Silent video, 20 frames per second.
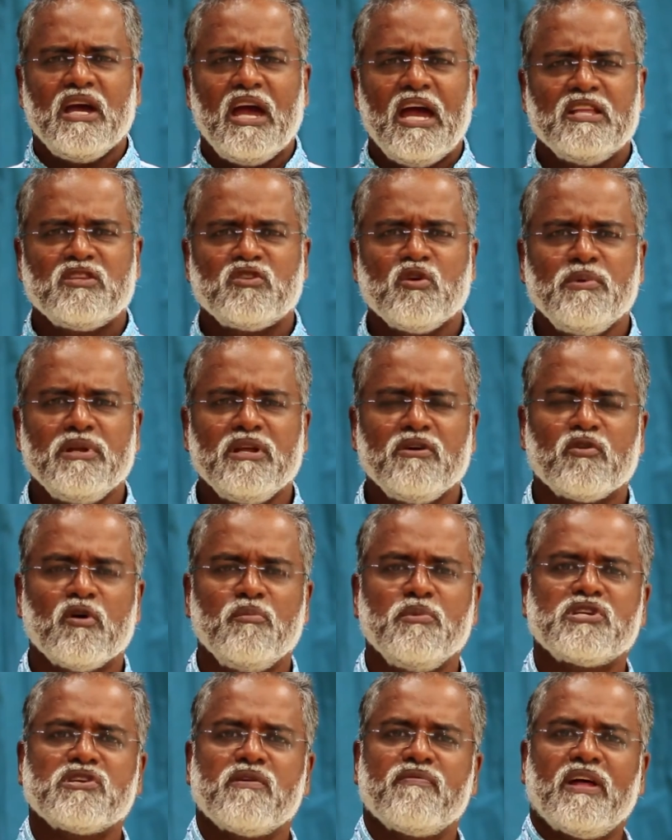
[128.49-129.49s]
and so many
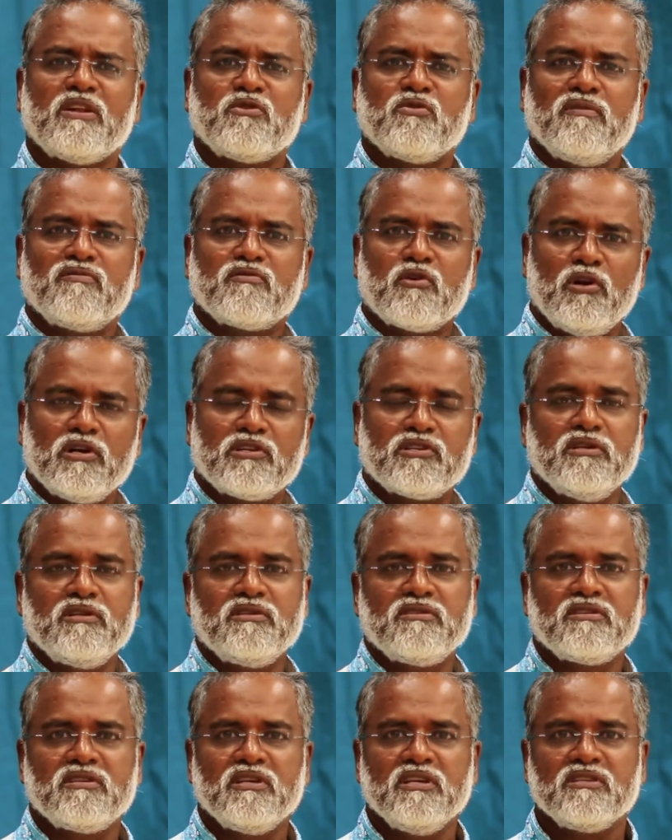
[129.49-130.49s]
rubbish that you have
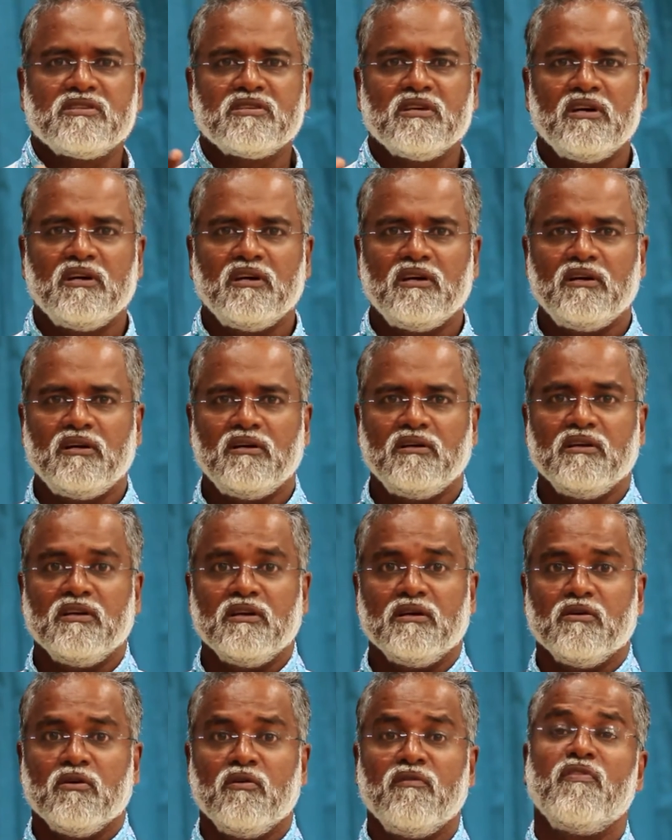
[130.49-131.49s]
collected since uh,
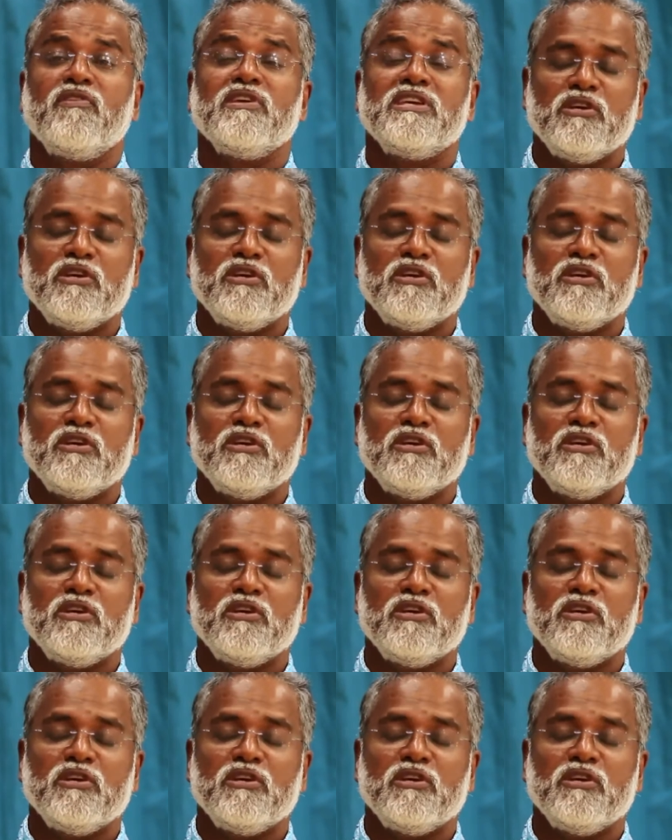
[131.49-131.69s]
over the